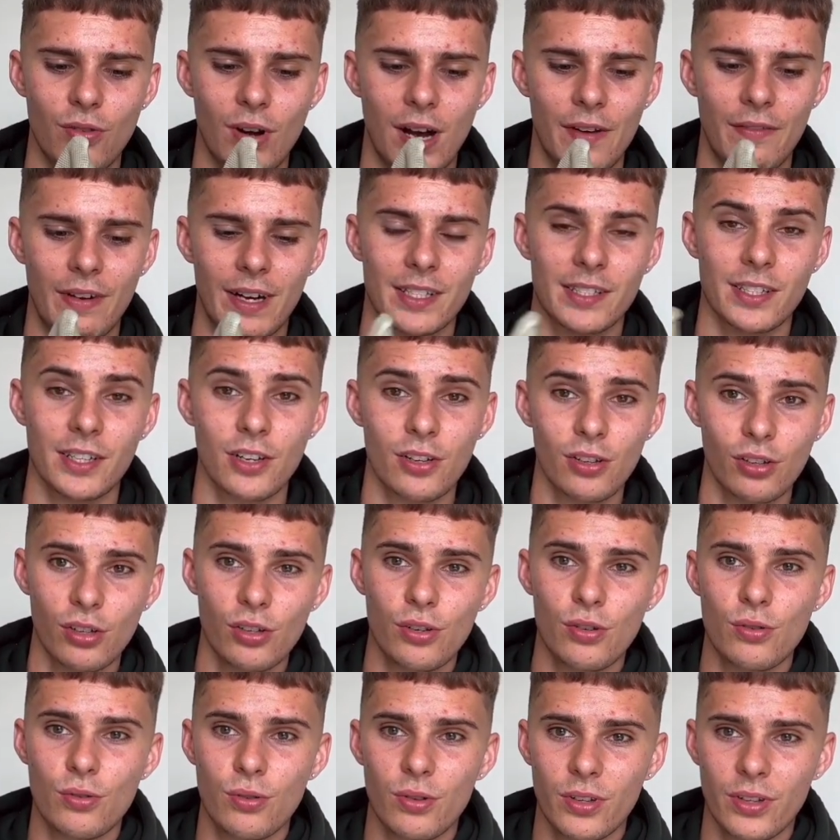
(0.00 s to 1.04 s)
I've had to
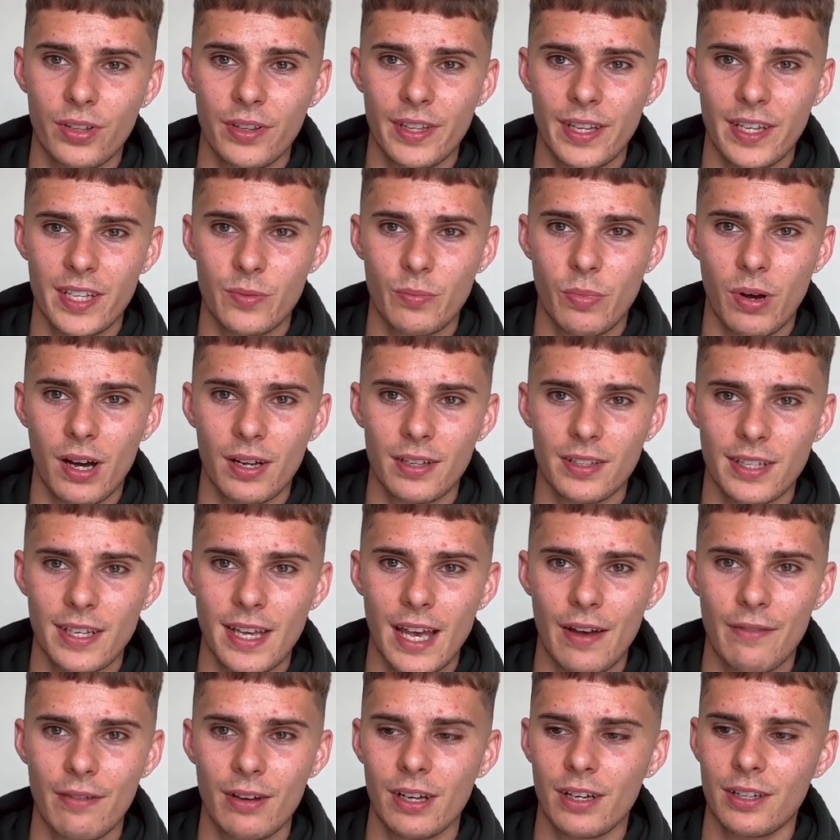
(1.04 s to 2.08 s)
glue this part
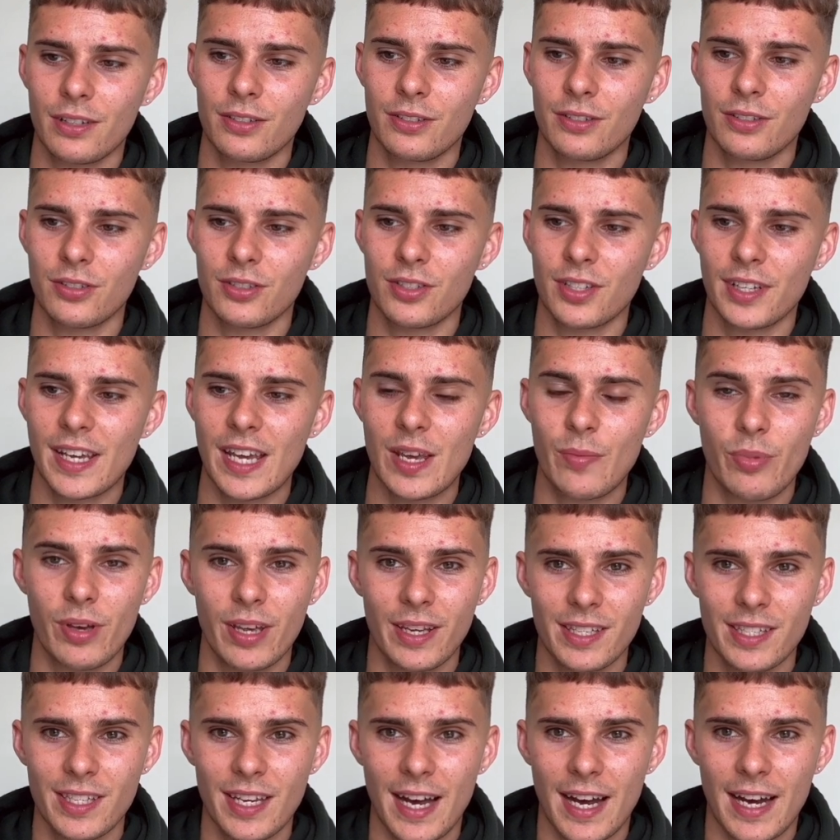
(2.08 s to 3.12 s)
together just to keep it
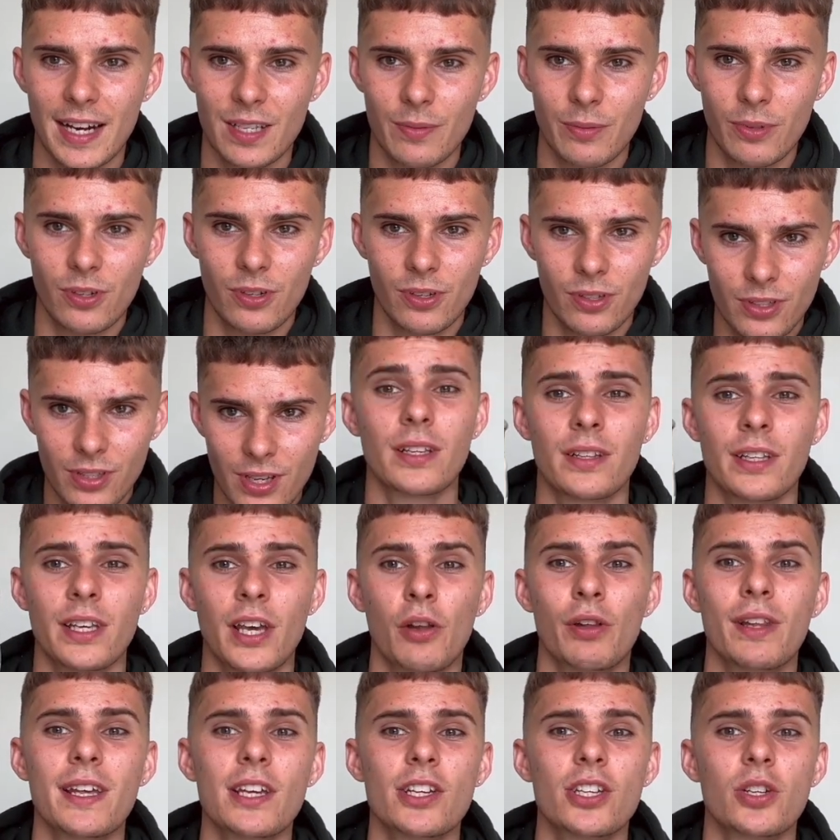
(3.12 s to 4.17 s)
intact, because the
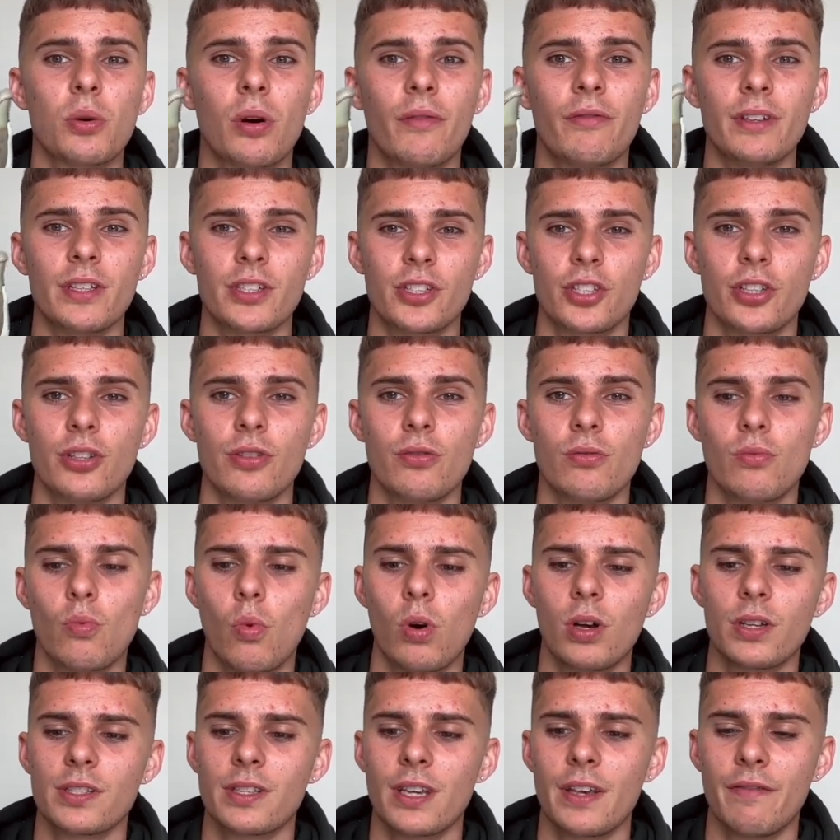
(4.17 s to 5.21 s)
only issue of this shoe
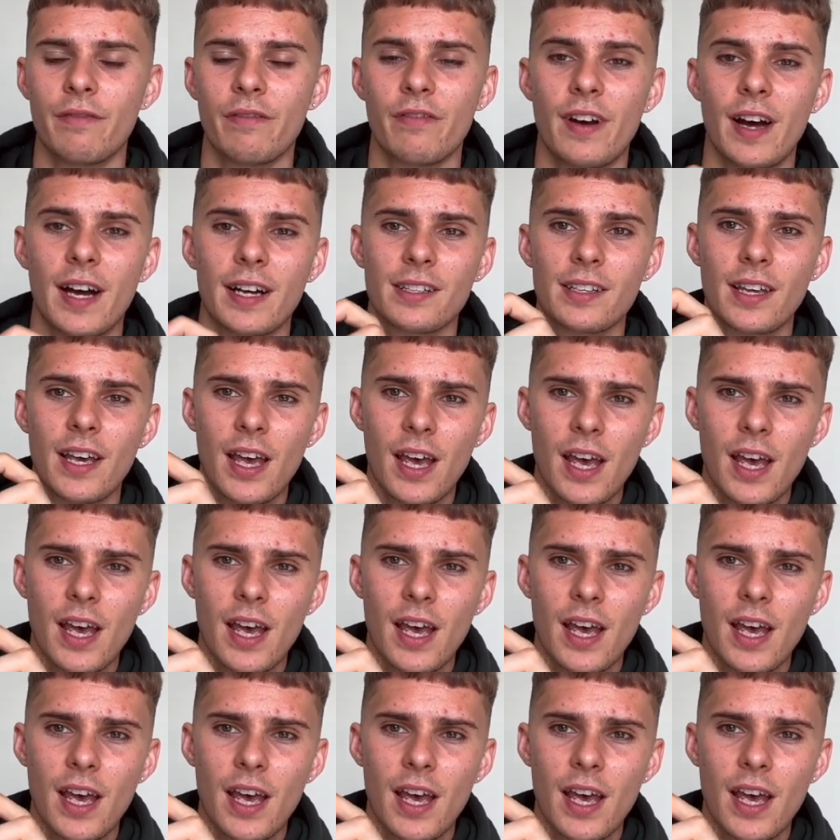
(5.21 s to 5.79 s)
was in fact